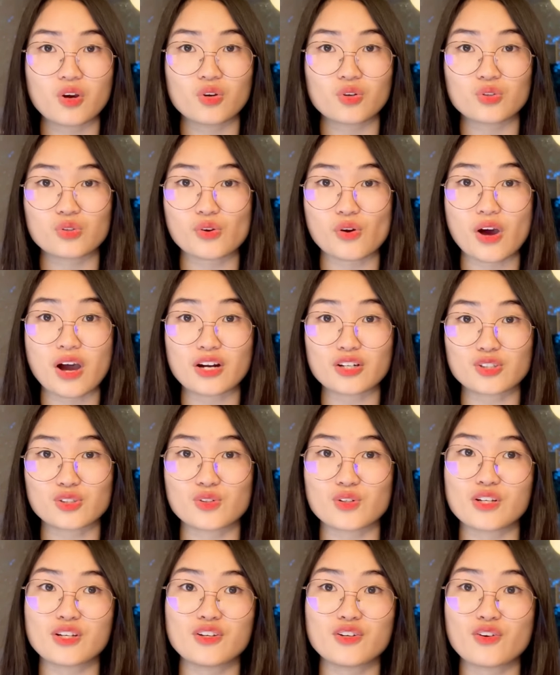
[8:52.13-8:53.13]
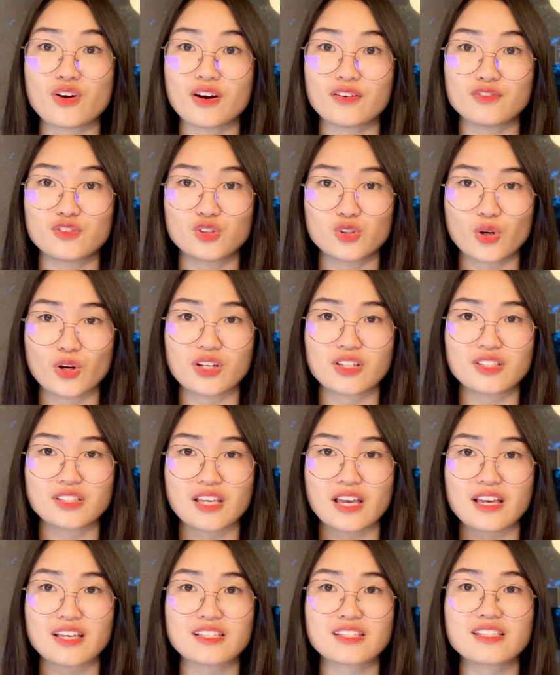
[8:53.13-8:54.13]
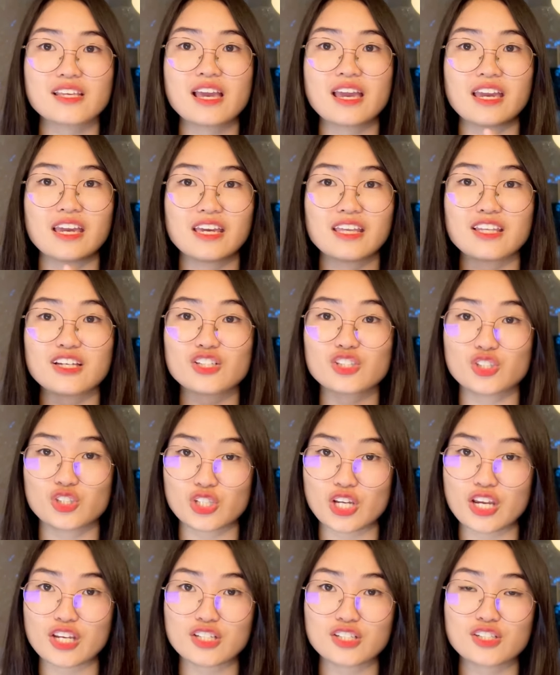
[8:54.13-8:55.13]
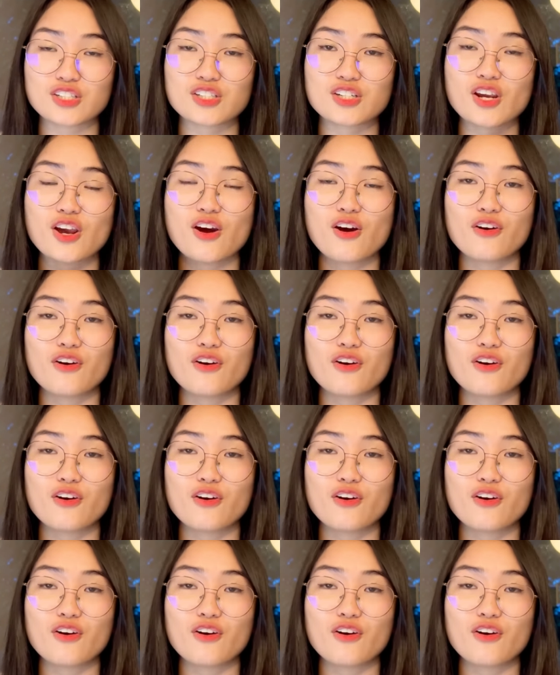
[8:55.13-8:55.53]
So actually, you have choices in exchange